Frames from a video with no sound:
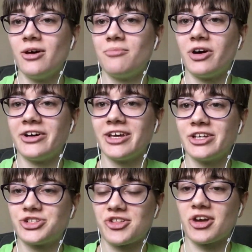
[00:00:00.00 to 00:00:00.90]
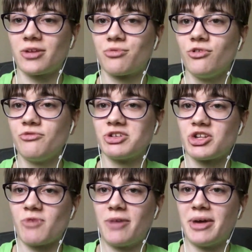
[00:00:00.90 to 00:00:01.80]
But it just got approved, which is
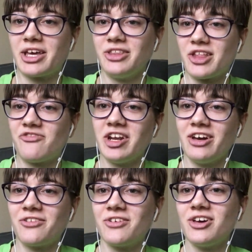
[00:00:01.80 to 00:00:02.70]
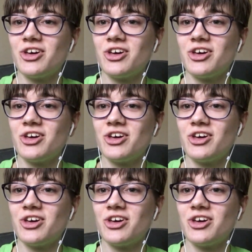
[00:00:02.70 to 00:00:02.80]
why I'm making this video.